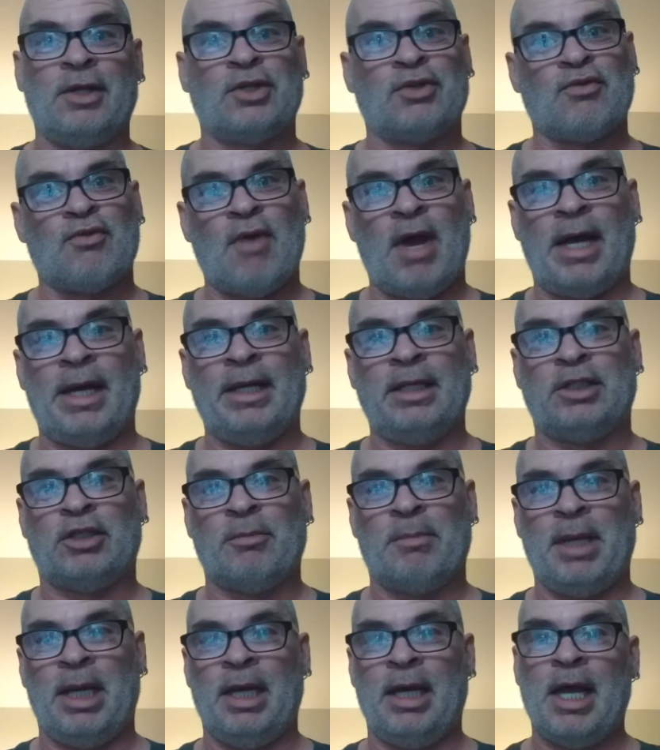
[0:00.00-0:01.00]
ready to
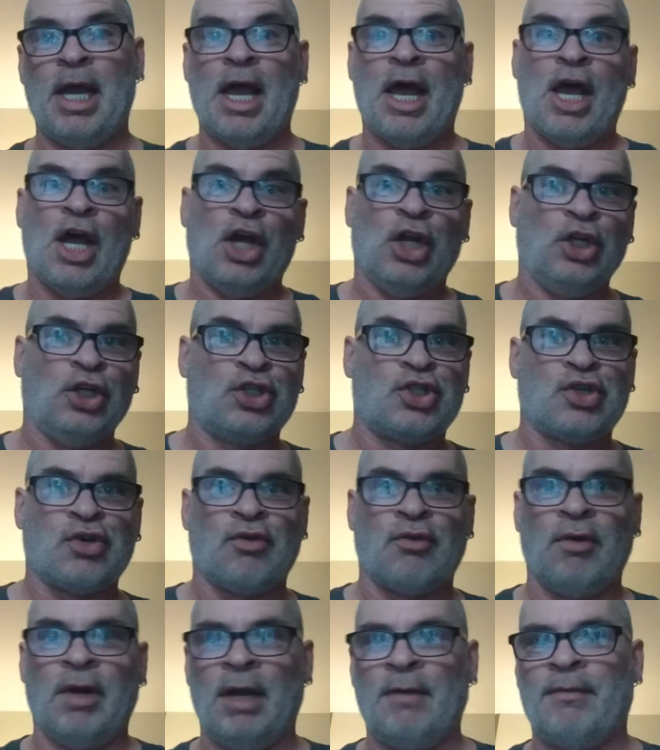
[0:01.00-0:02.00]
be
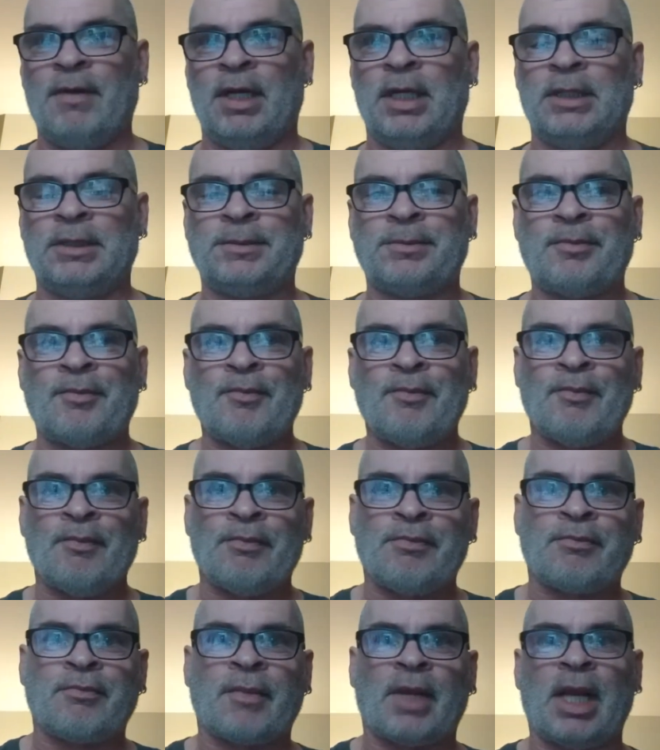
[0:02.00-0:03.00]
driven
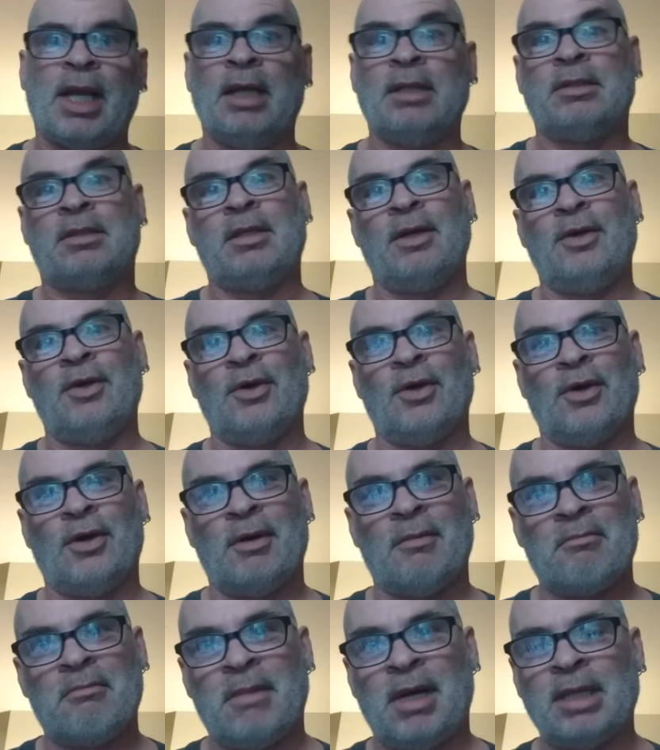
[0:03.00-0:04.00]
into
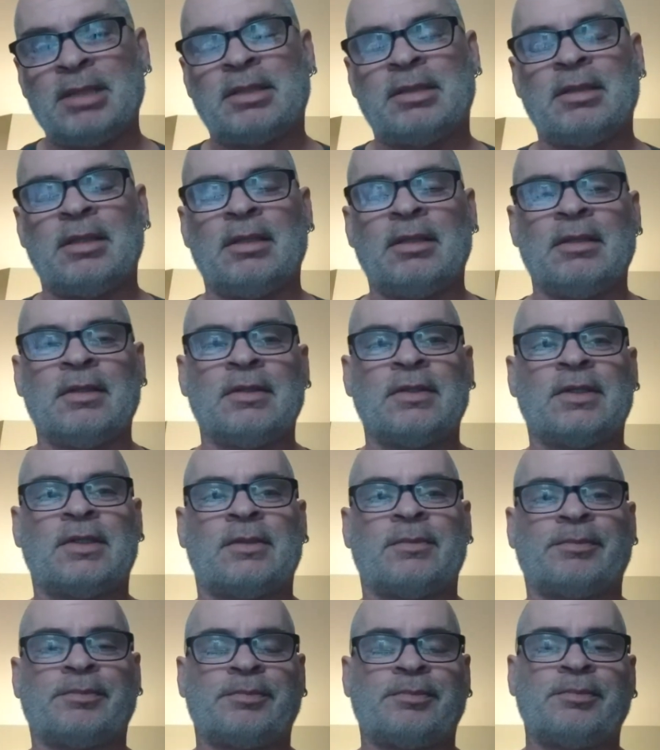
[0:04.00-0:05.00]
your
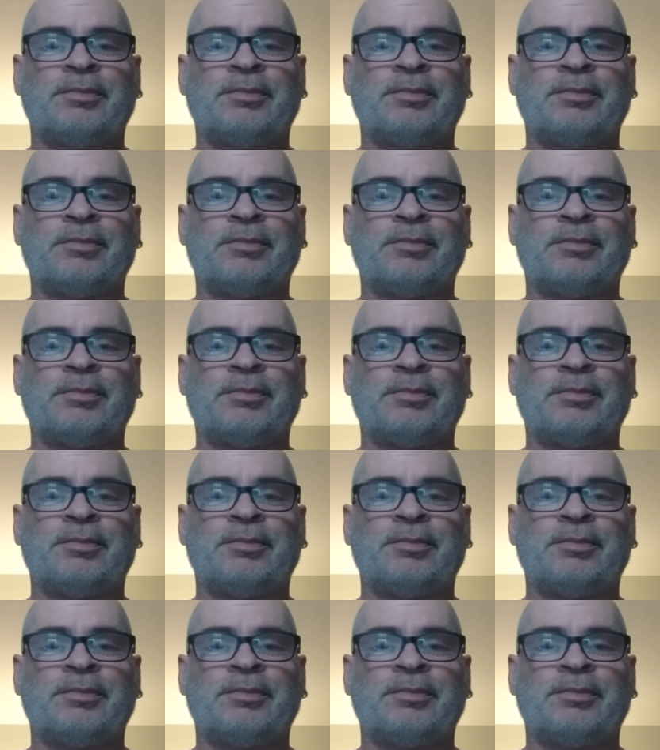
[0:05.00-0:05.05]
muscles,